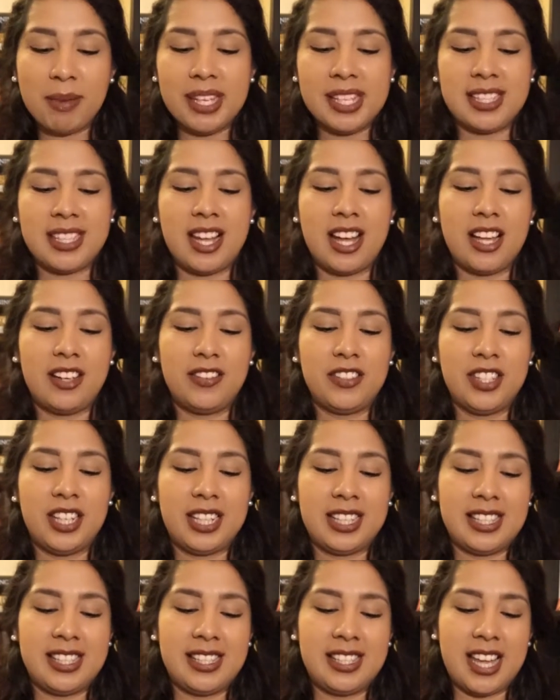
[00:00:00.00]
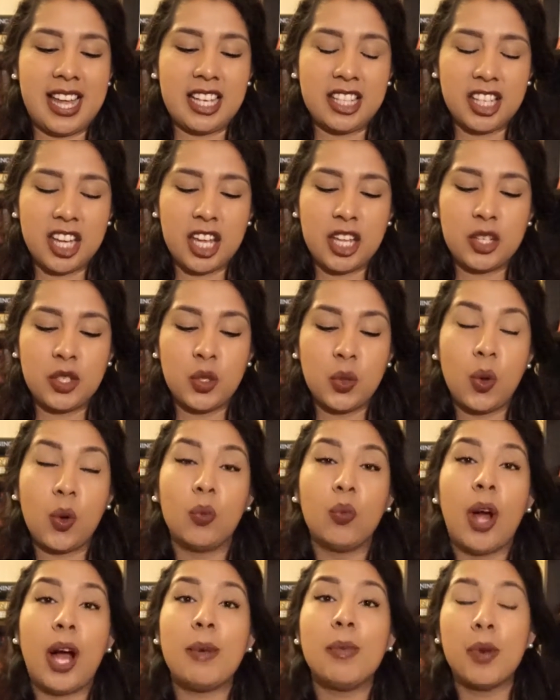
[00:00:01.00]
myself to get sent to a
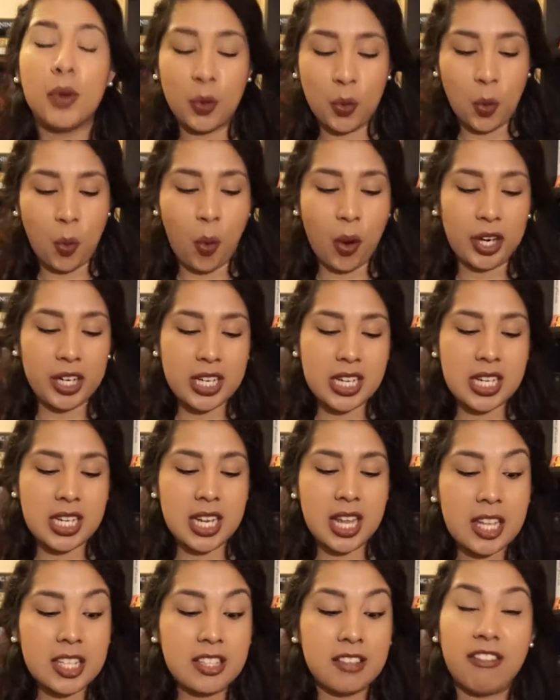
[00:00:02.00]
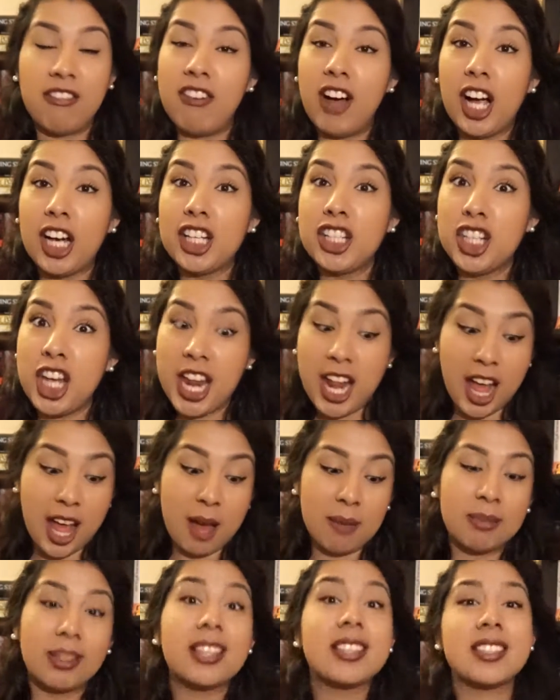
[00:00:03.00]
rival court to fuck shit
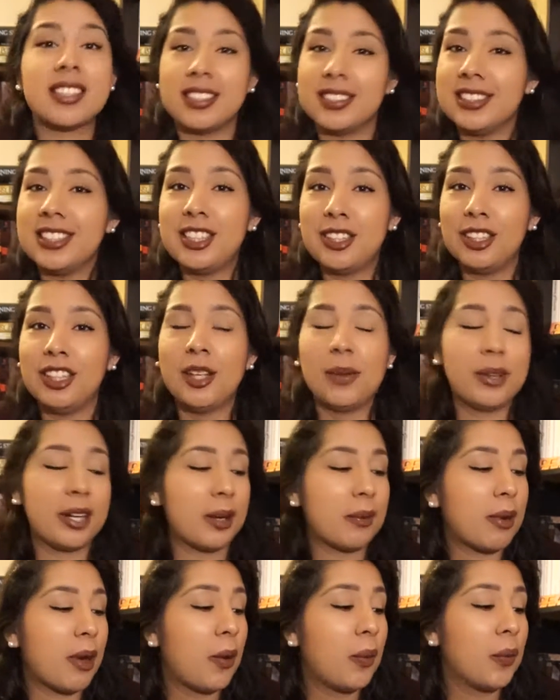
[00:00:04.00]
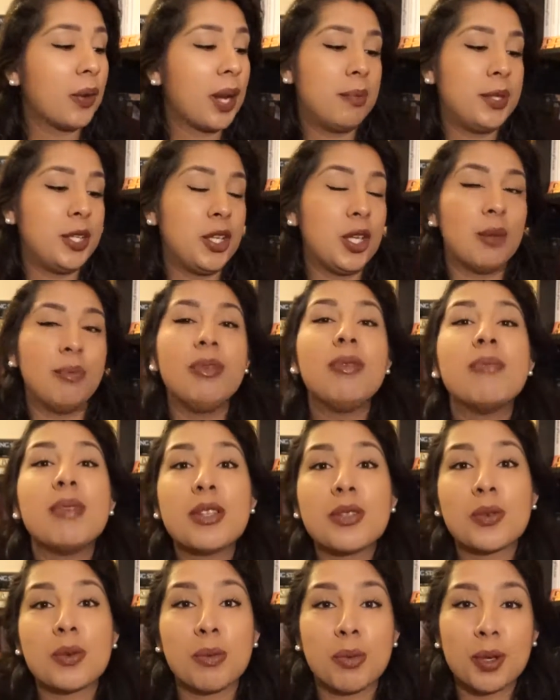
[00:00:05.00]
up, that's literally what I wrote, but you'll be
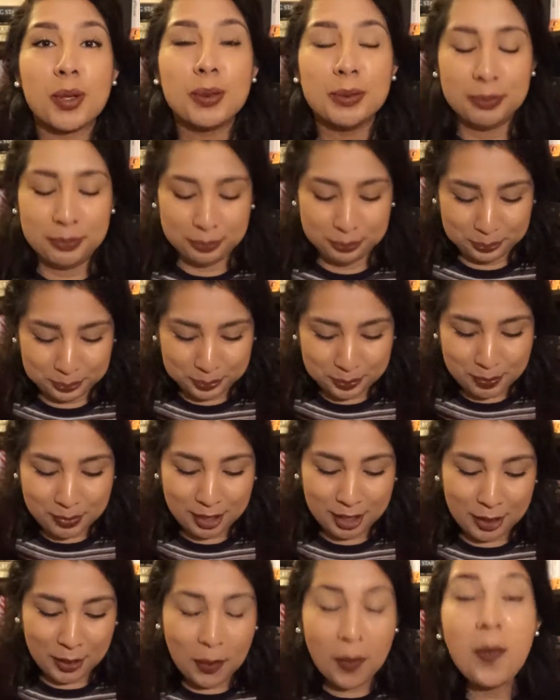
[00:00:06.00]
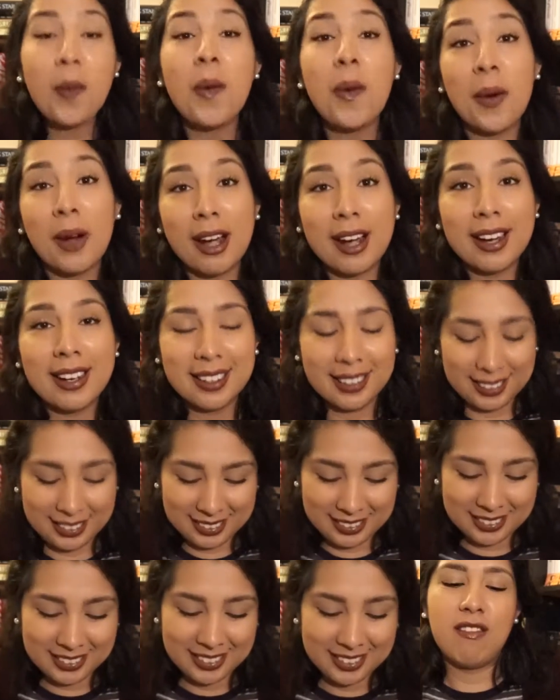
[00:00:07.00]
miserable, or
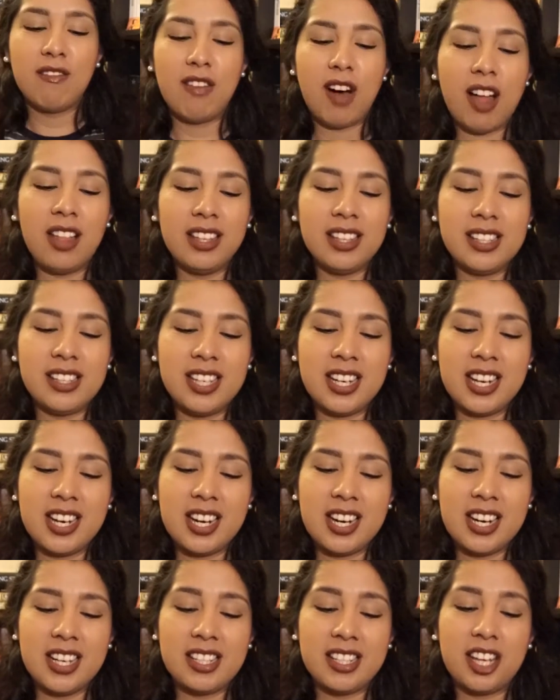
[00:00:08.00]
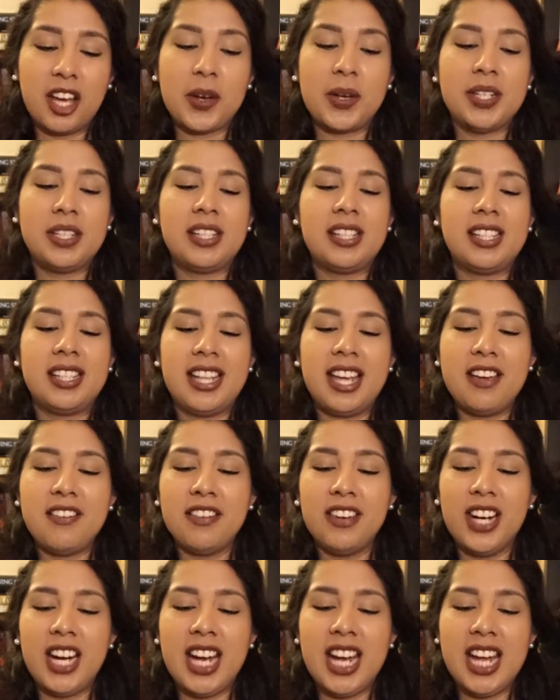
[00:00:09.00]
volunteer to go into
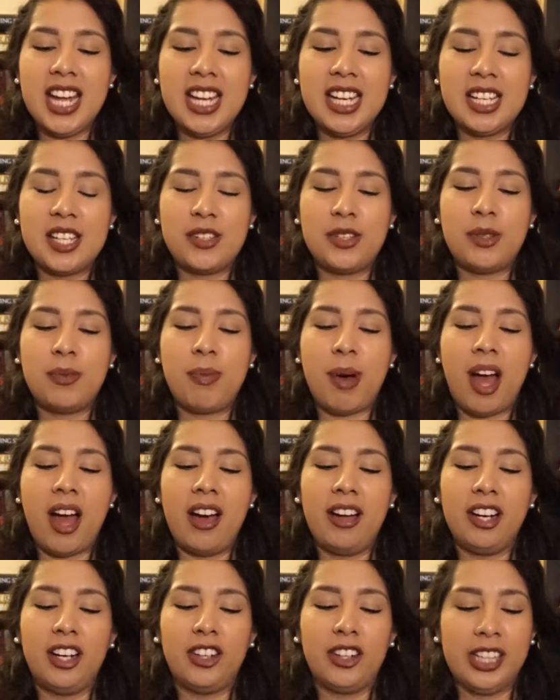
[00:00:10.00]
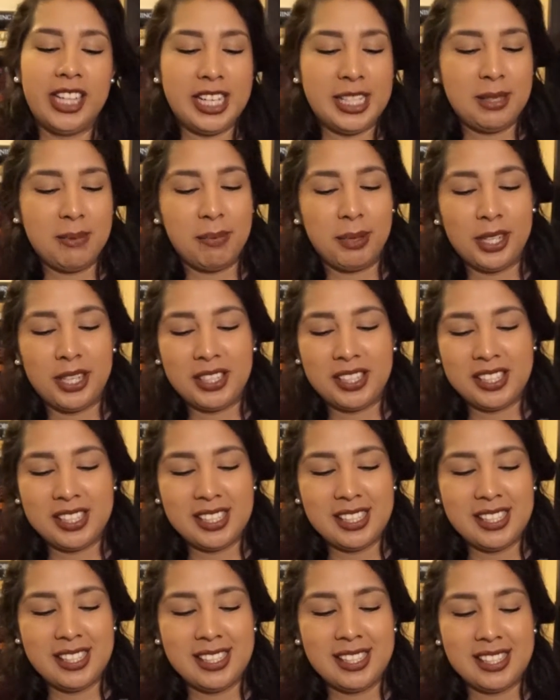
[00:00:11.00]
slavery to spy on a crazy
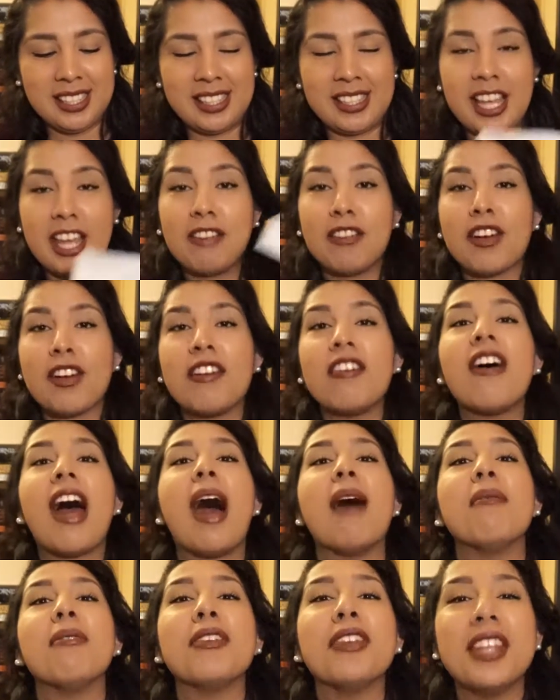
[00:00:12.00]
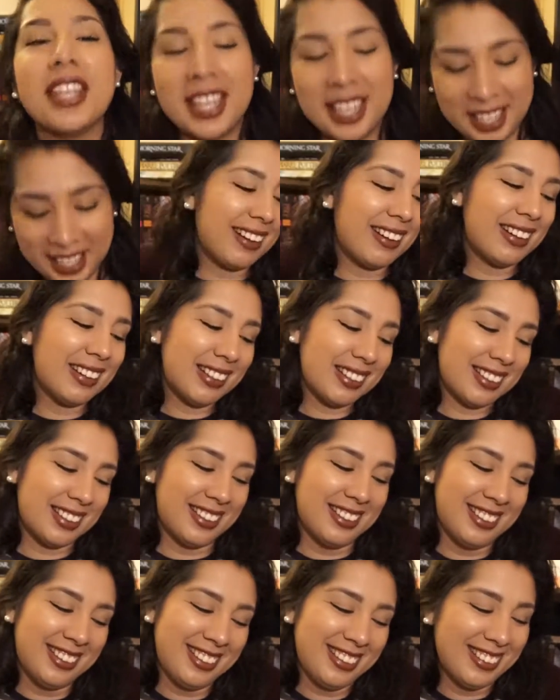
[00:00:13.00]
person to save your family?
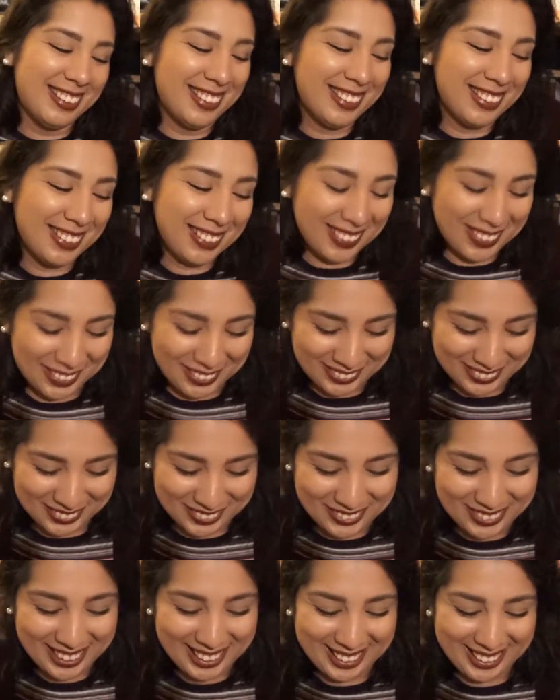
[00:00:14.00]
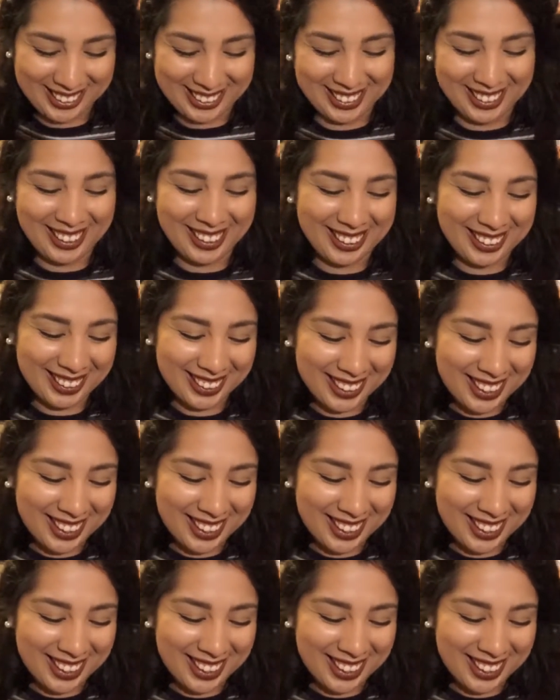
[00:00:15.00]
Oh, oh my god.